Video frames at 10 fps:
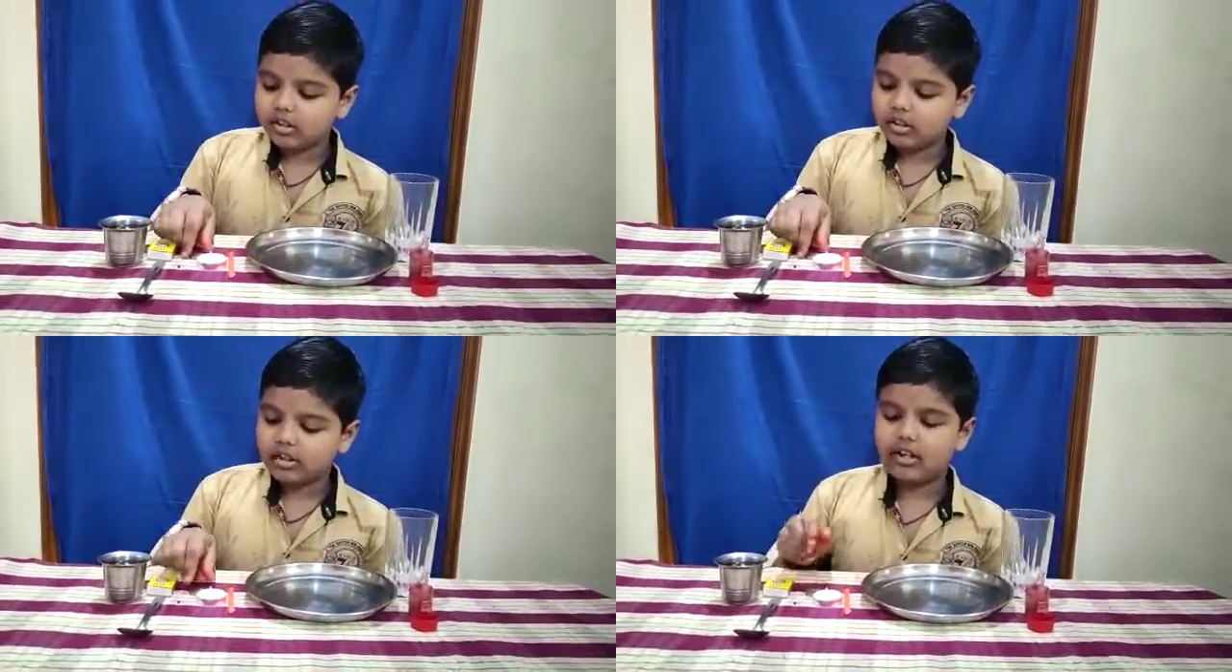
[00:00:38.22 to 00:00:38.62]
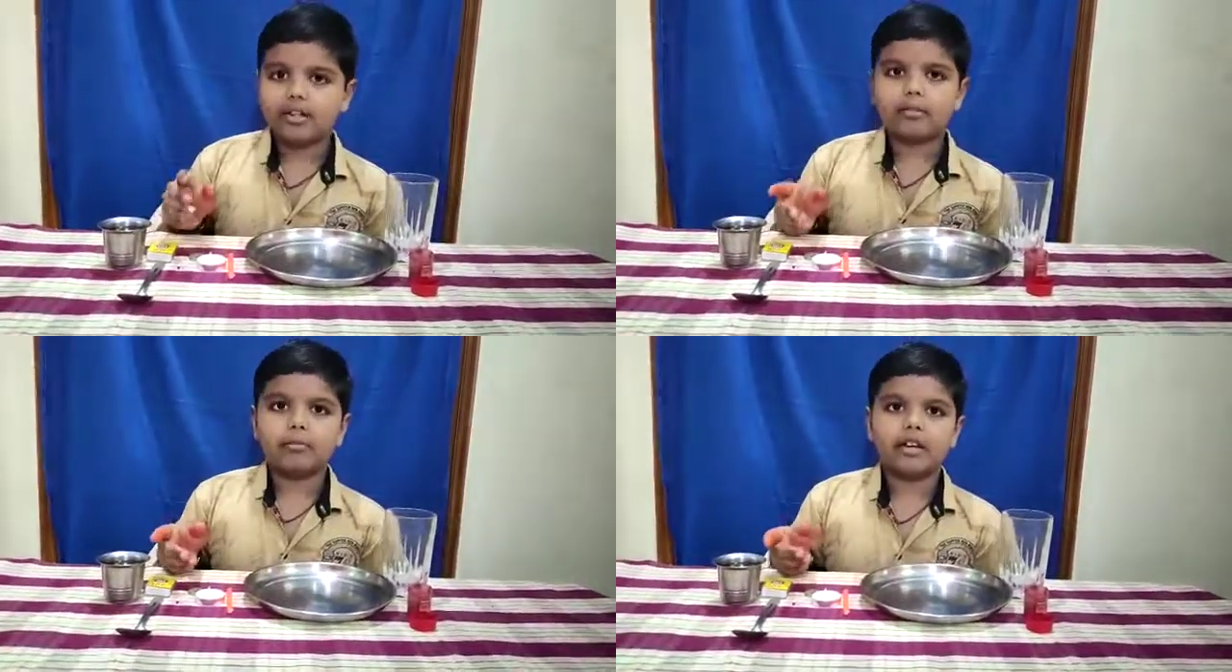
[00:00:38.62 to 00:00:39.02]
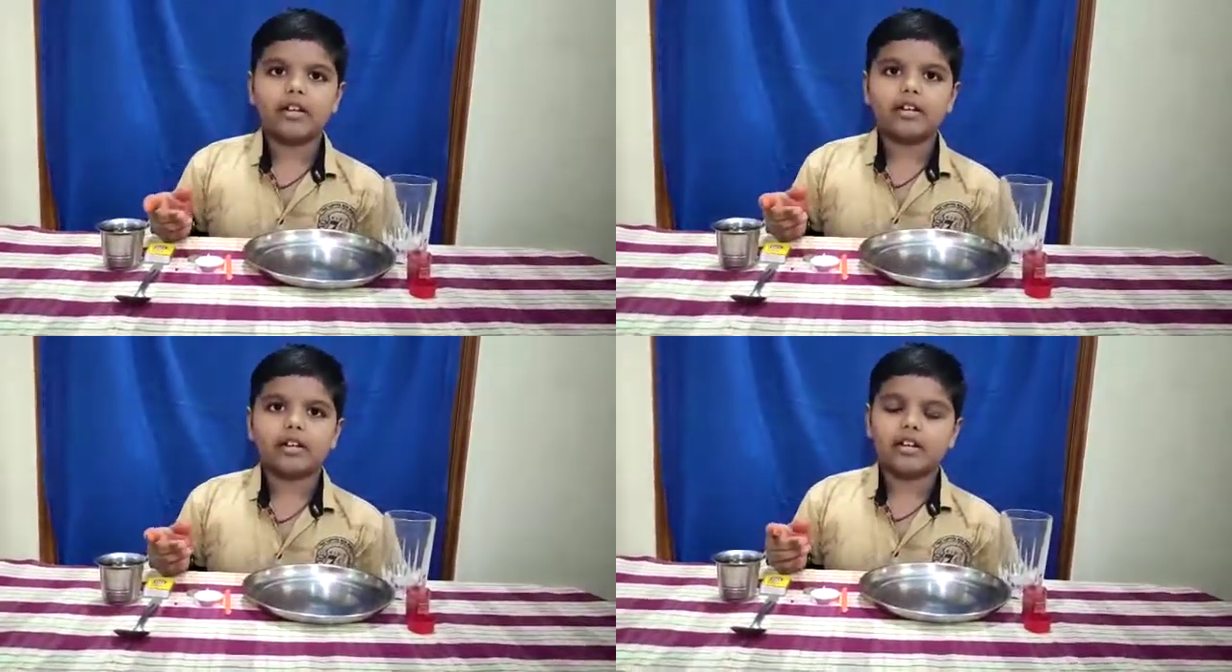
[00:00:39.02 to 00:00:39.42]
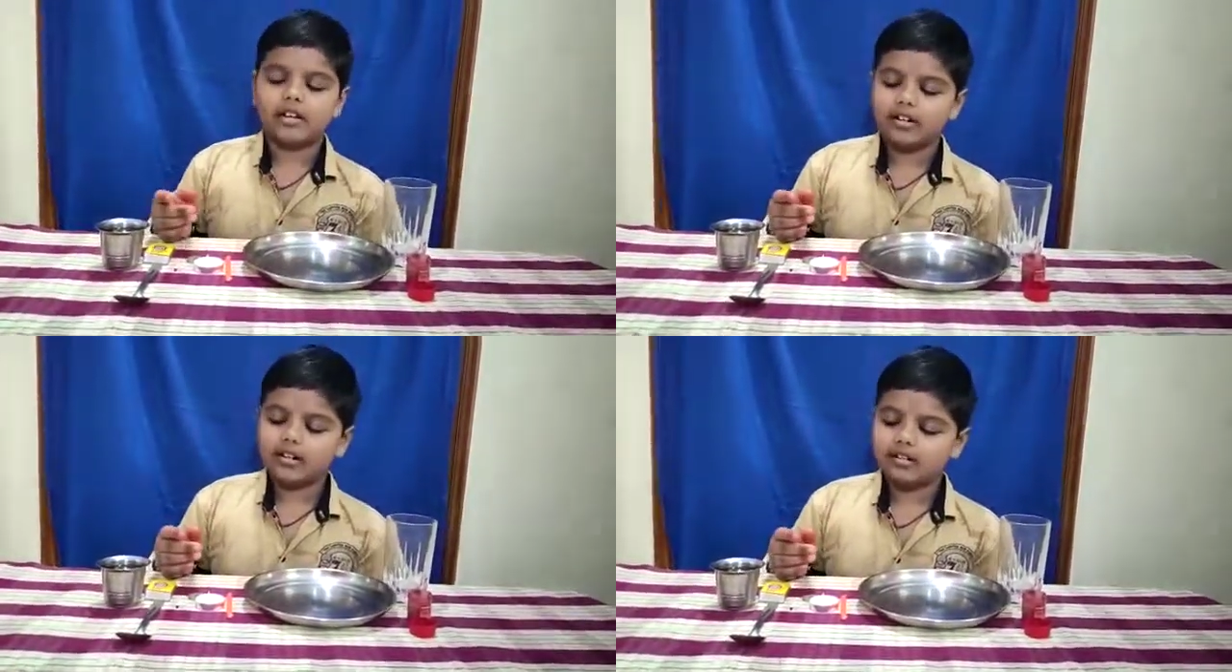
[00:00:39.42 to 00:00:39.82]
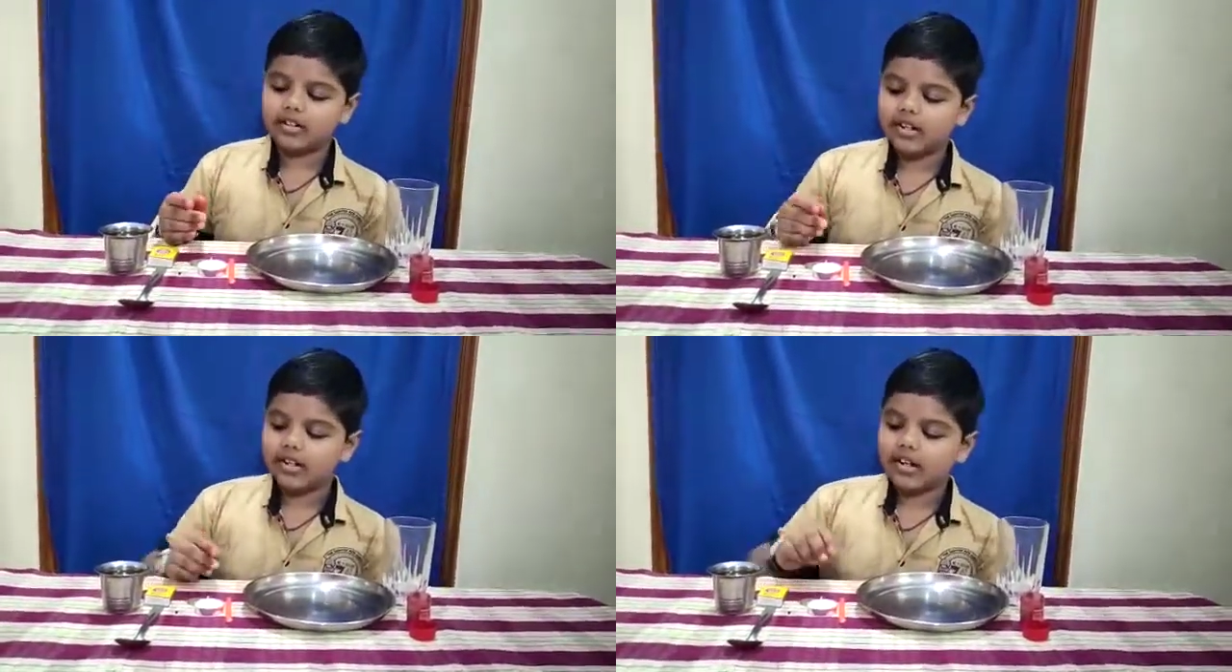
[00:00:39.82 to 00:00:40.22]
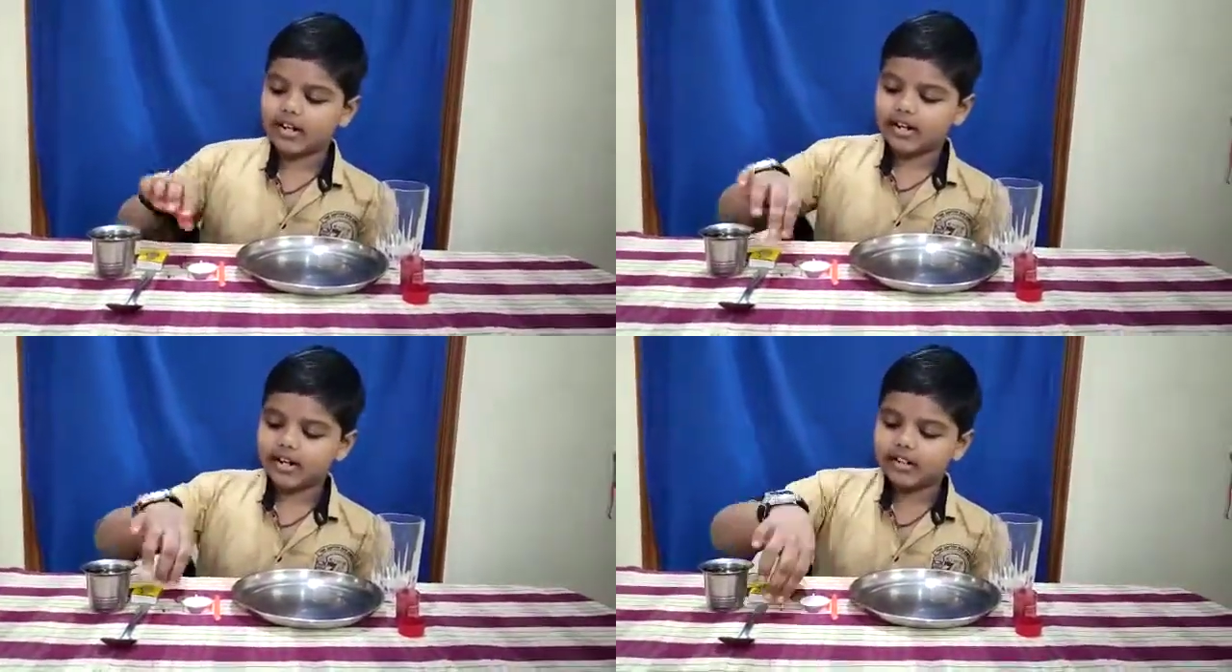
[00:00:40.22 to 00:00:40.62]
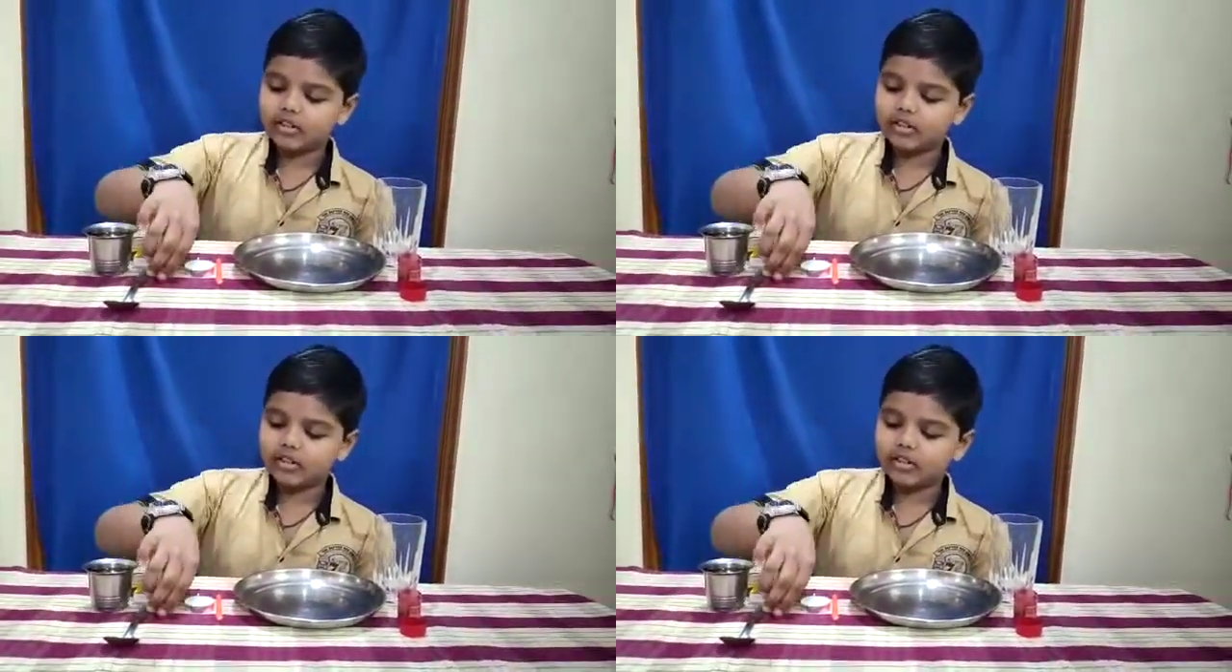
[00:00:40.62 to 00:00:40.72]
can make a tea light candle